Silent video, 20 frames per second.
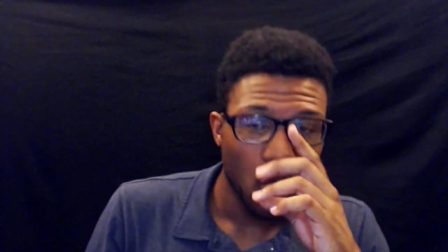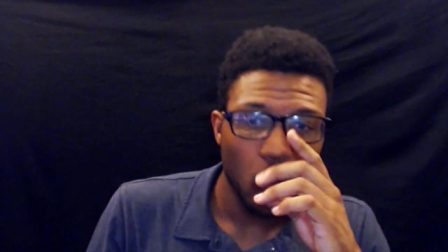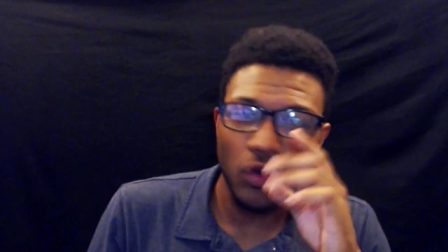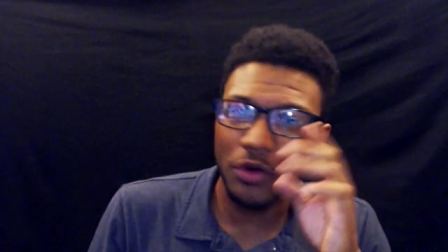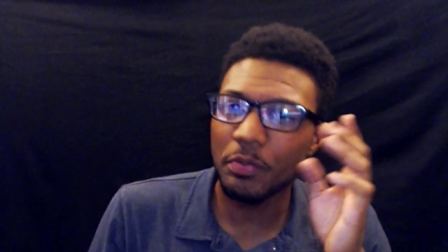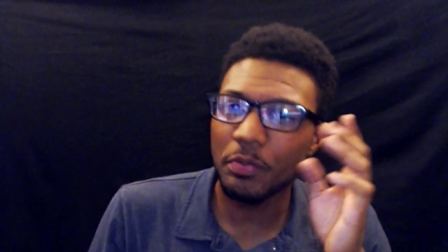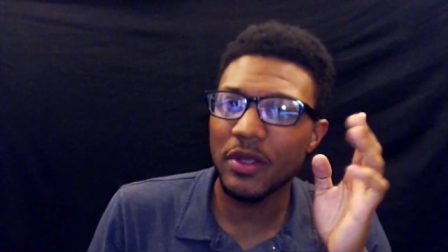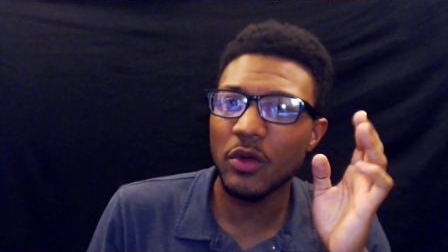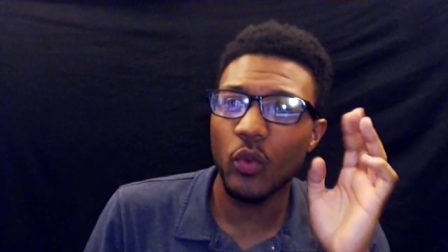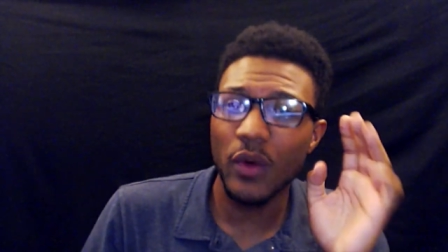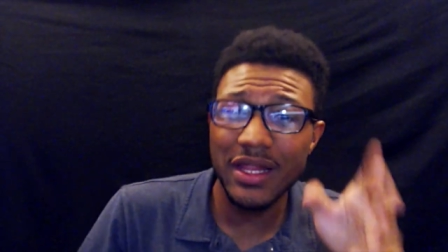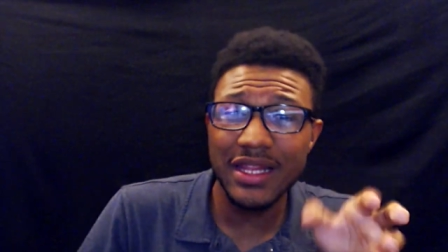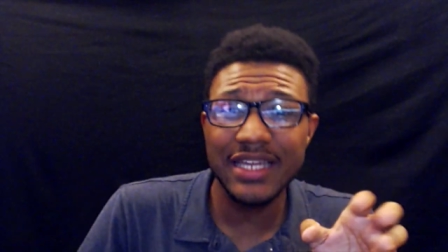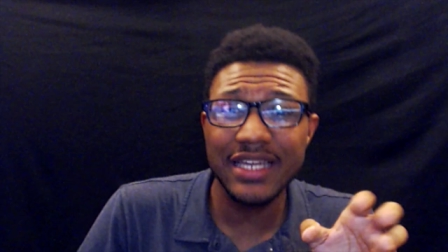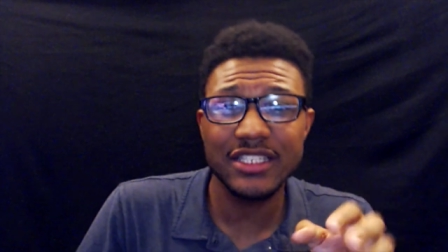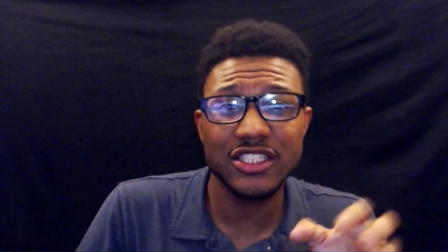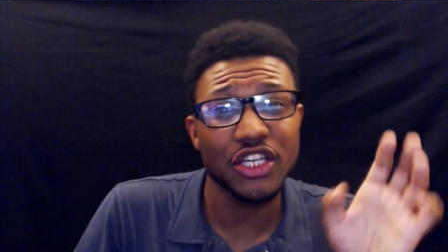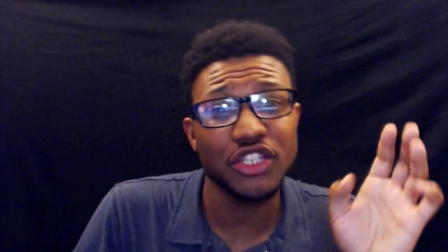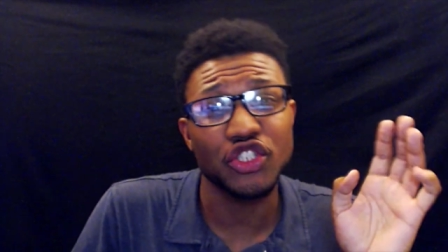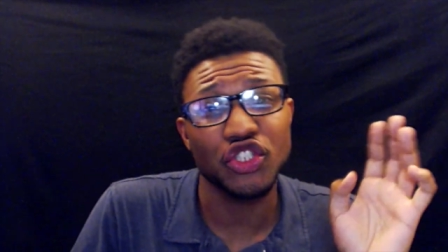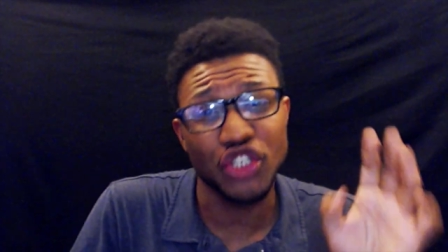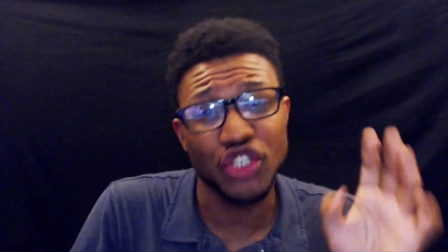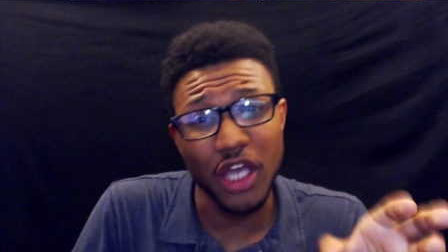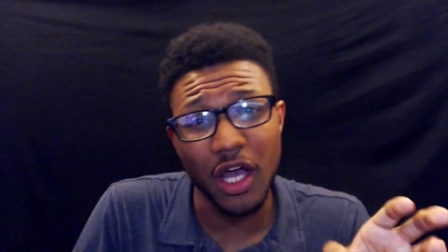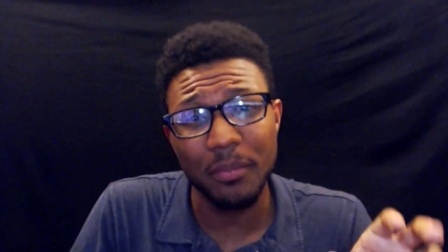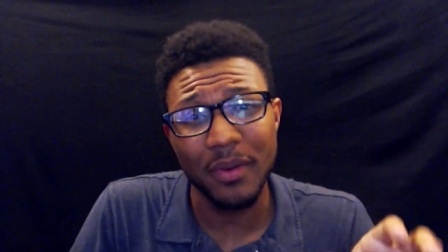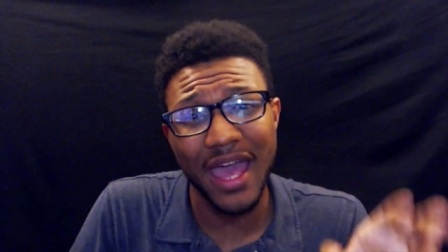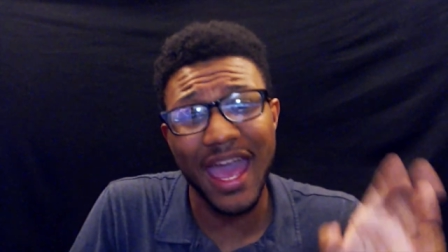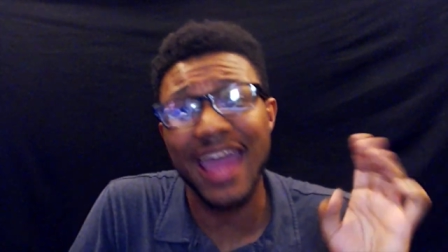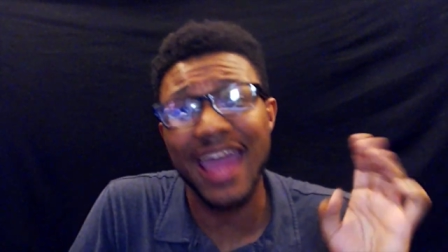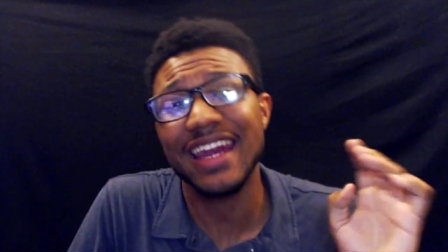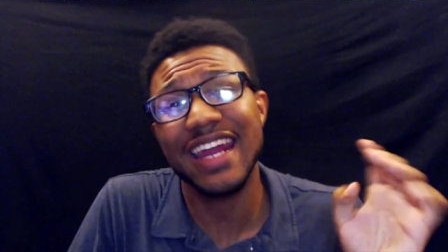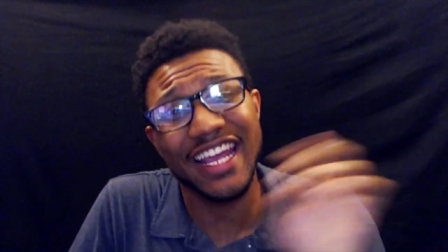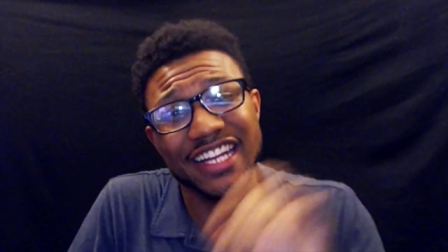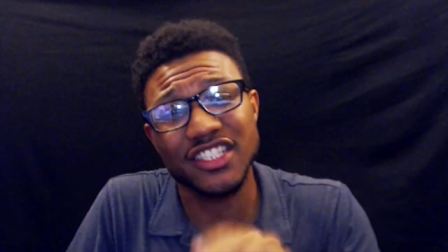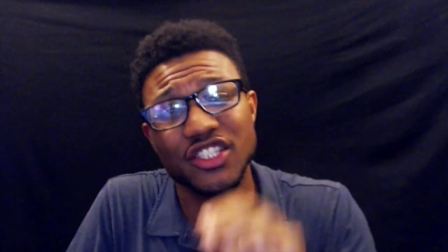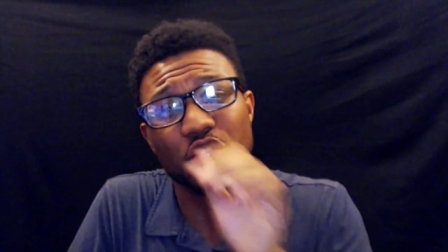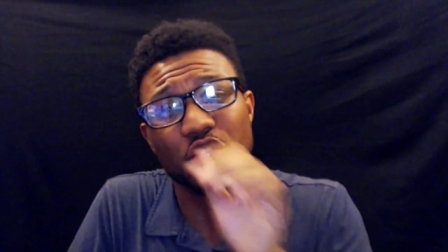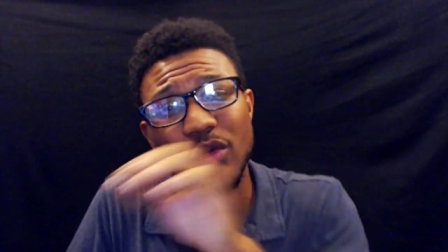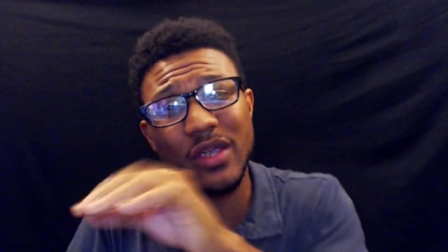would be willing to jump at
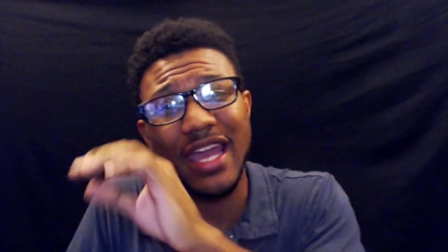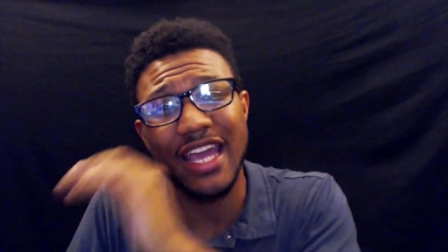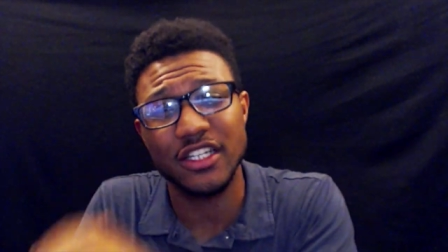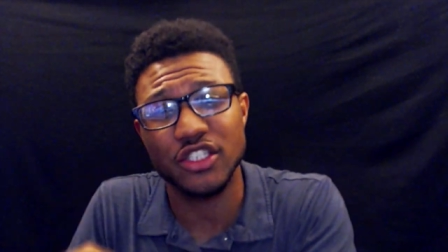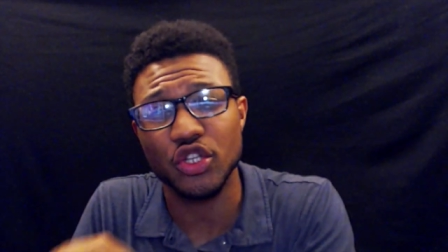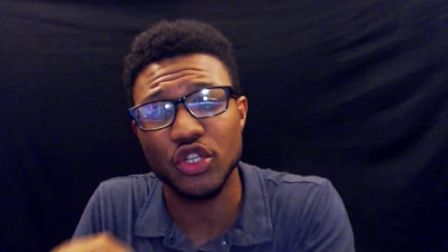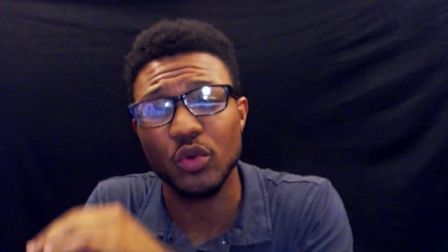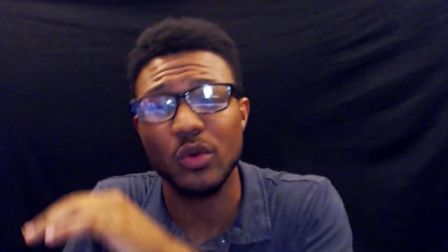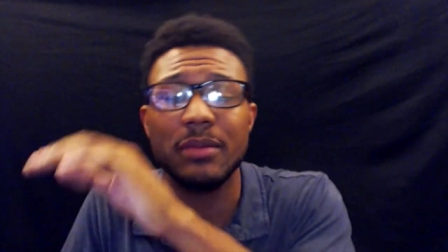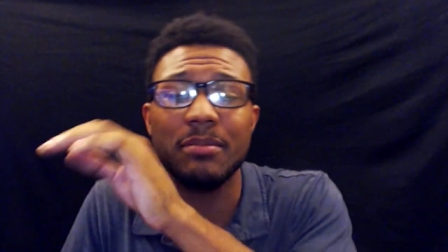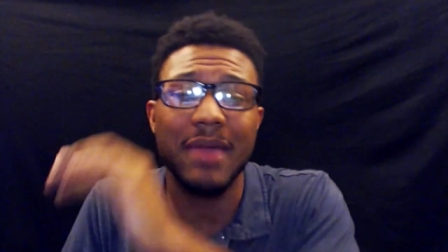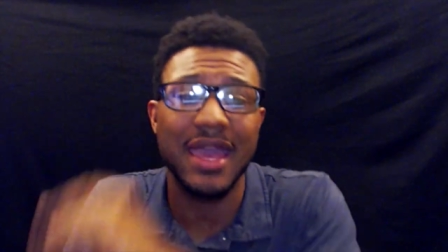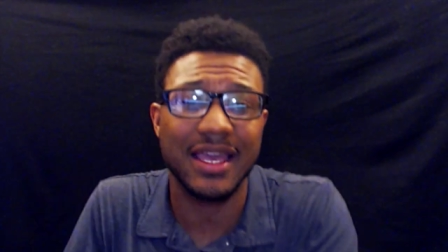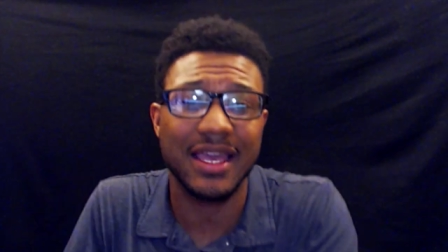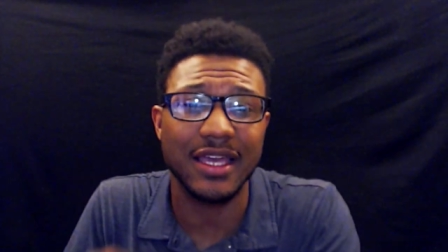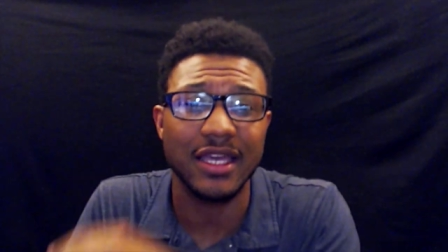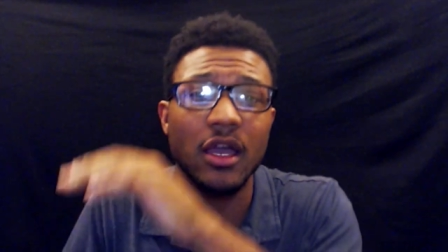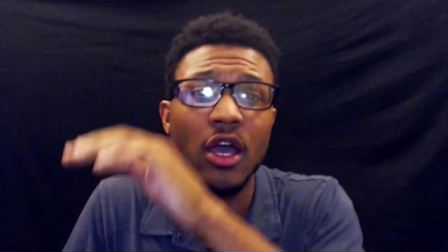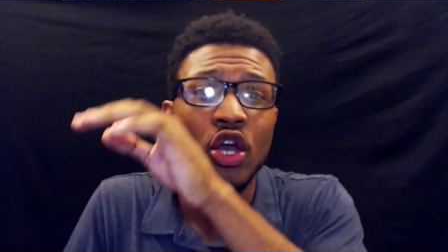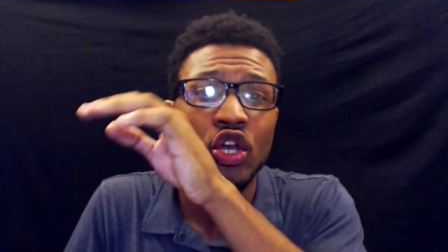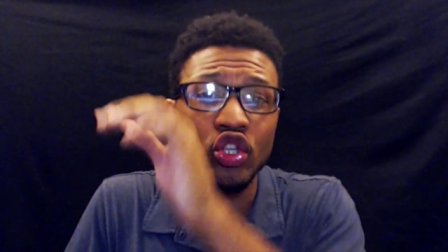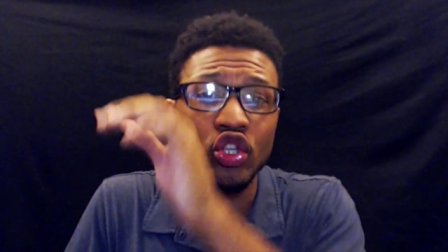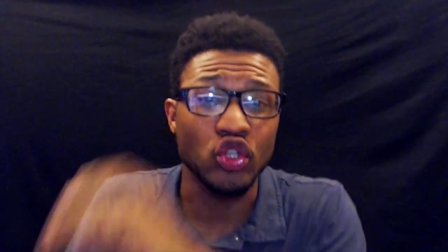H3H3 making